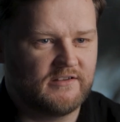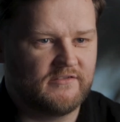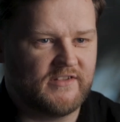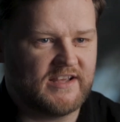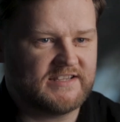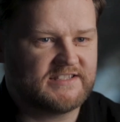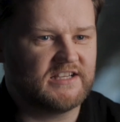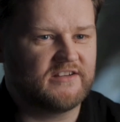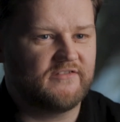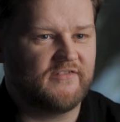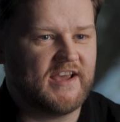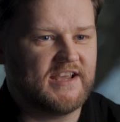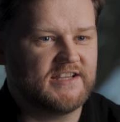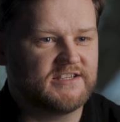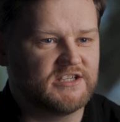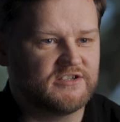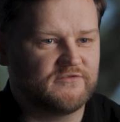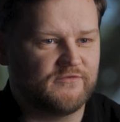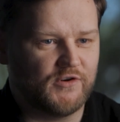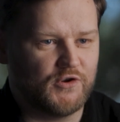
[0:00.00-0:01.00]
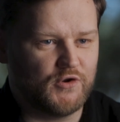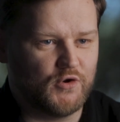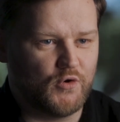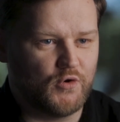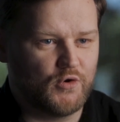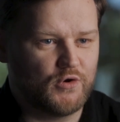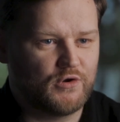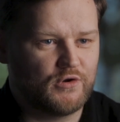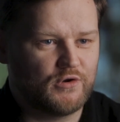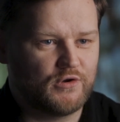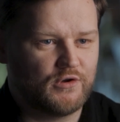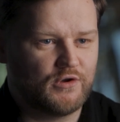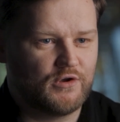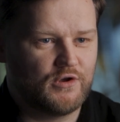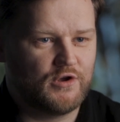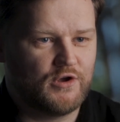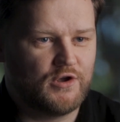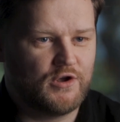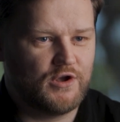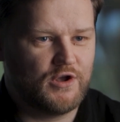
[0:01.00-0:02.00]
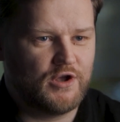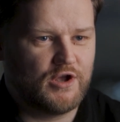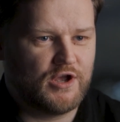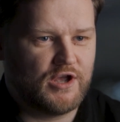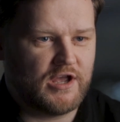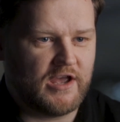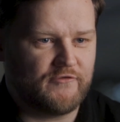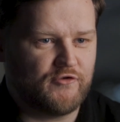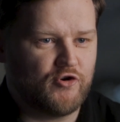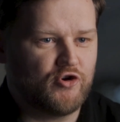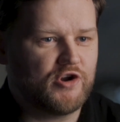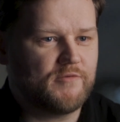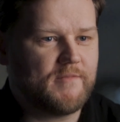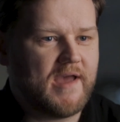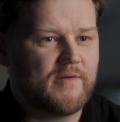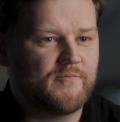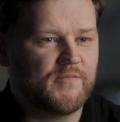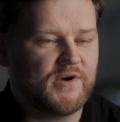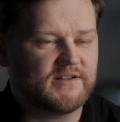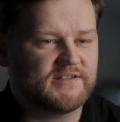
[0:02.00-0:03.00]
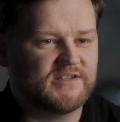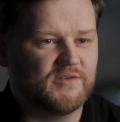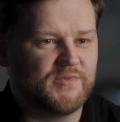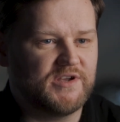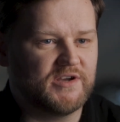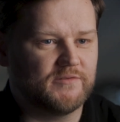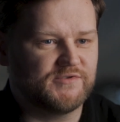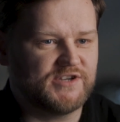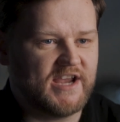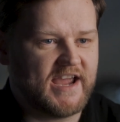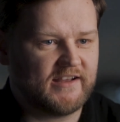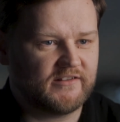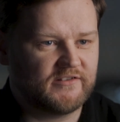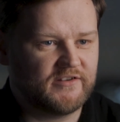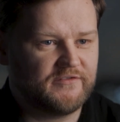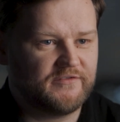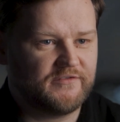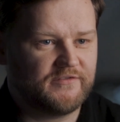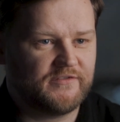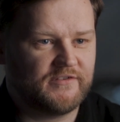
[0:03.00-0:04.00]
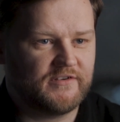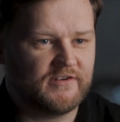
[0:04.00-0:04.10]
this advice is for you. If you remember to be objective,